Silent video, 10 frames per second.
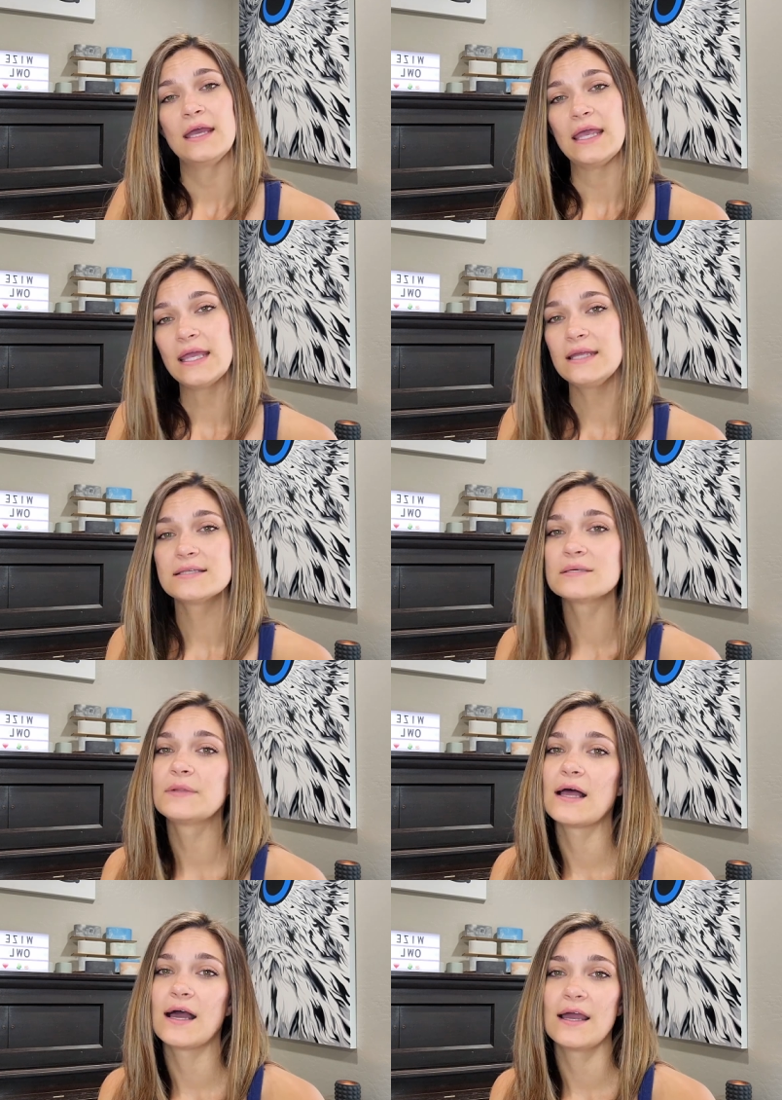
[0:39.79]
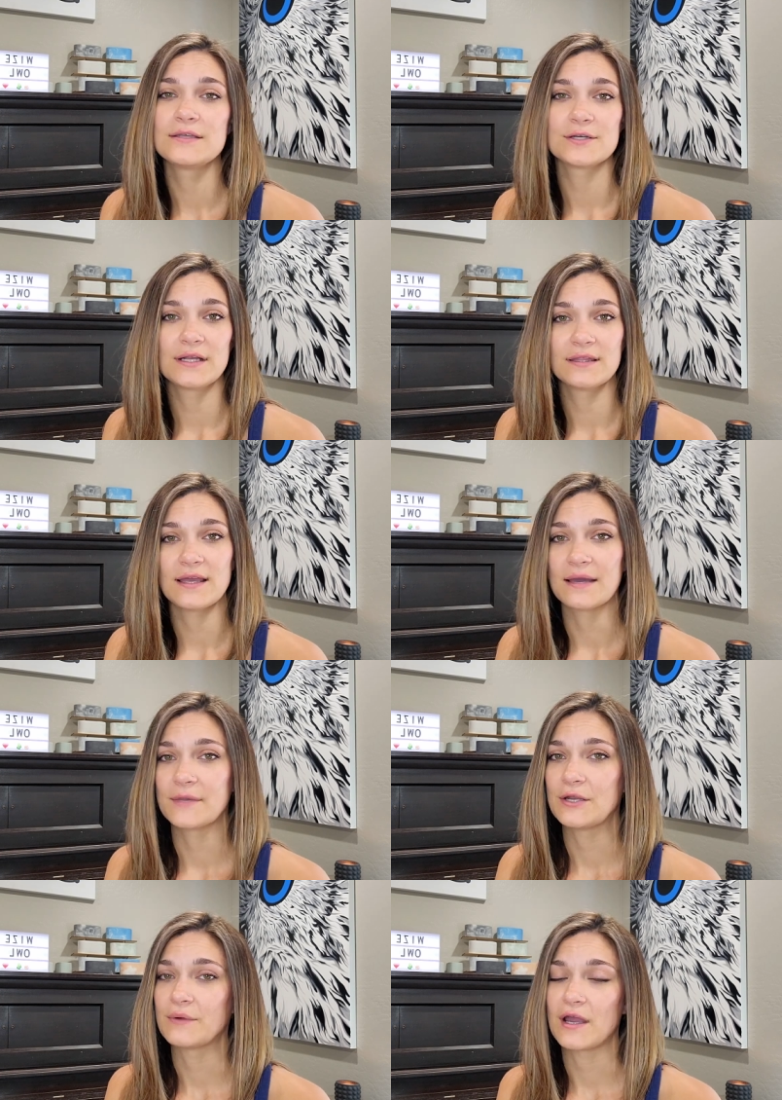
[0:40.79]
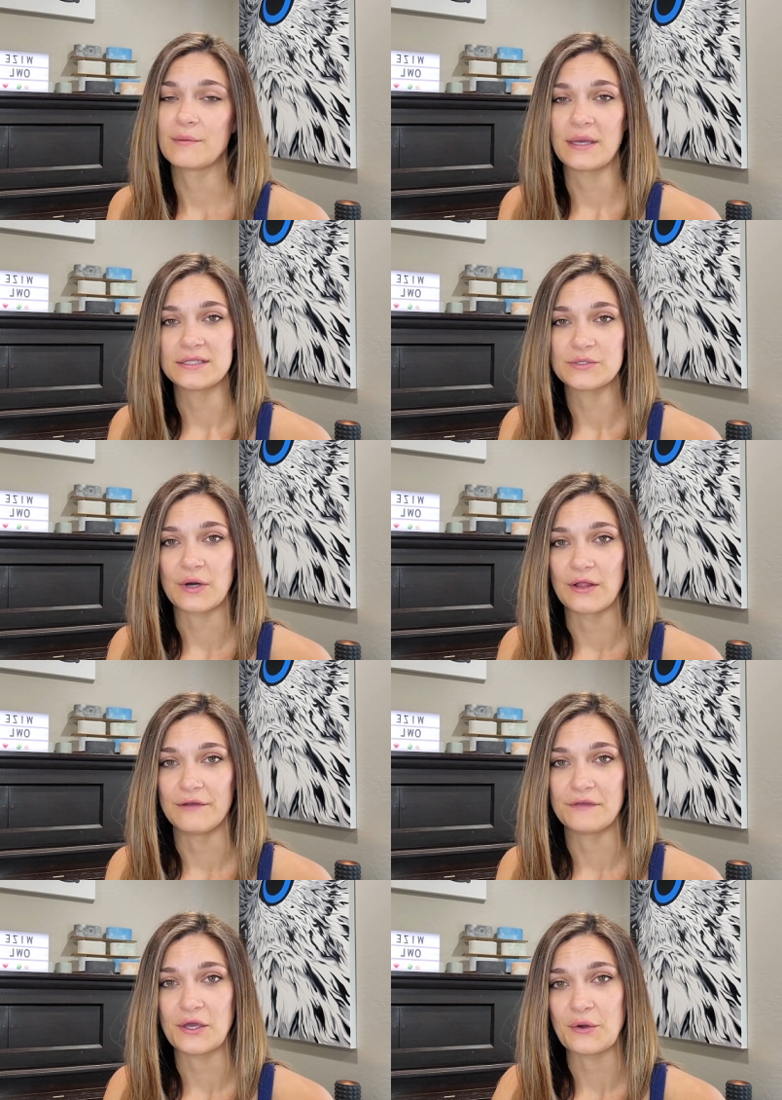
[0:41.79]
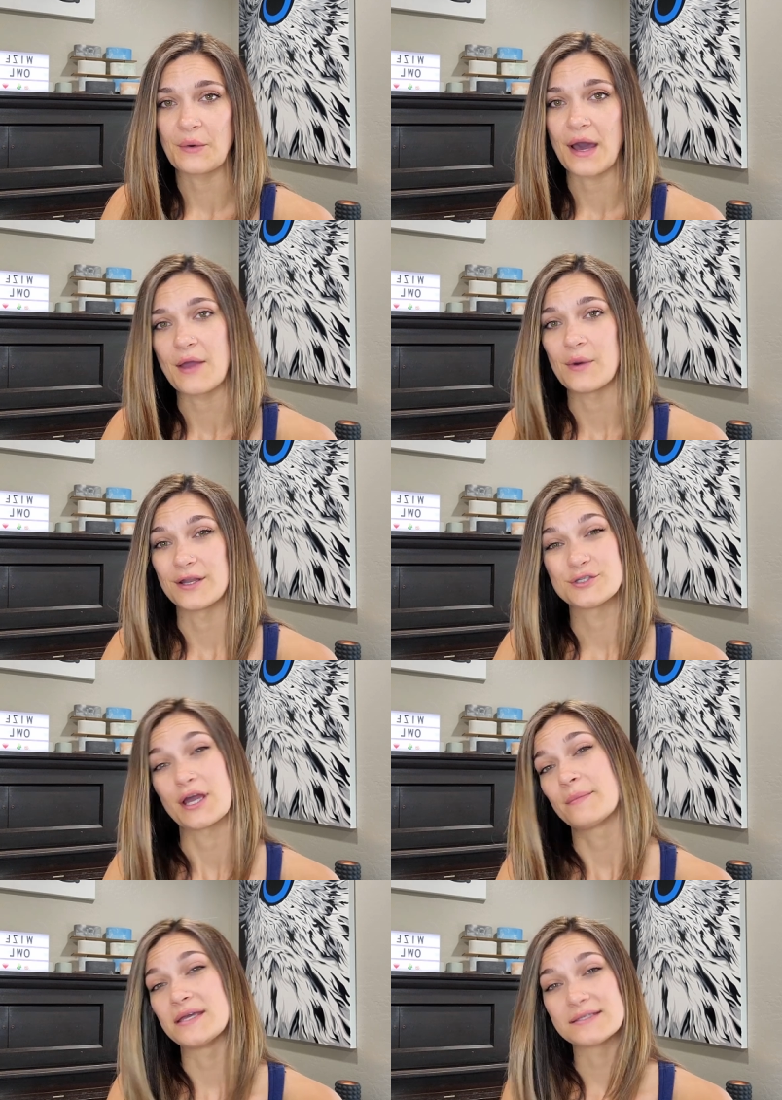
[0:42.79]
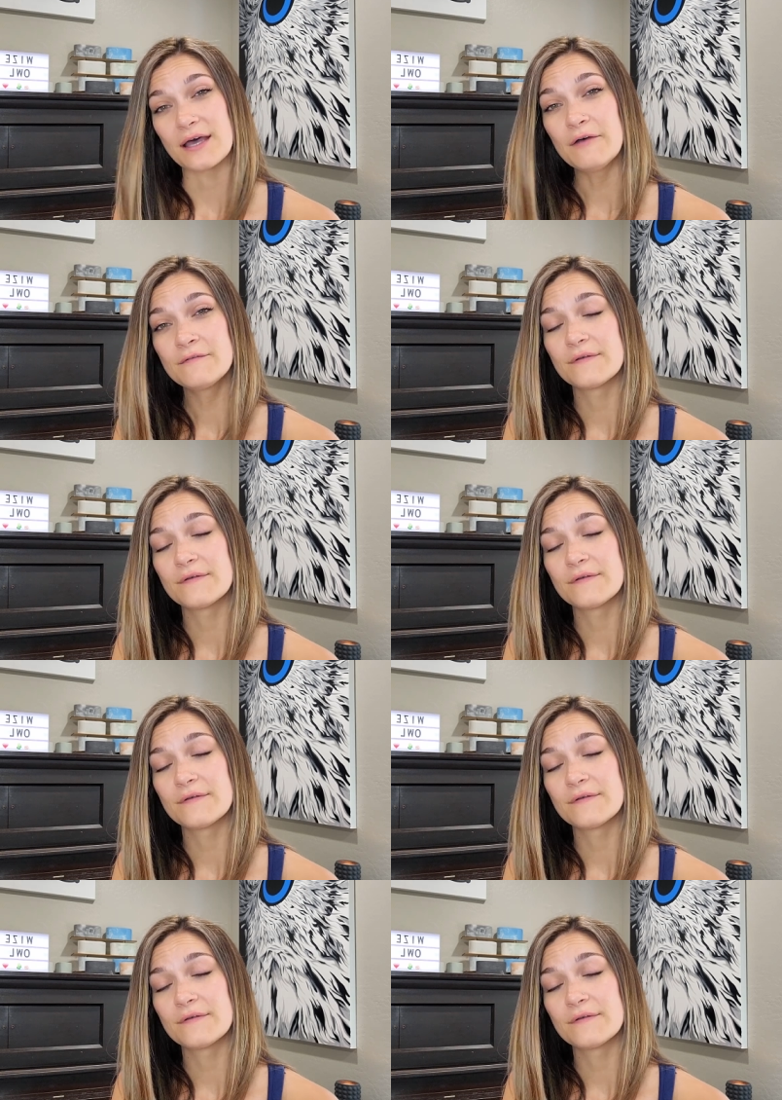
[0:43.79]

Any supplies or anything I'm going to recommend to all of you, I want to try myself,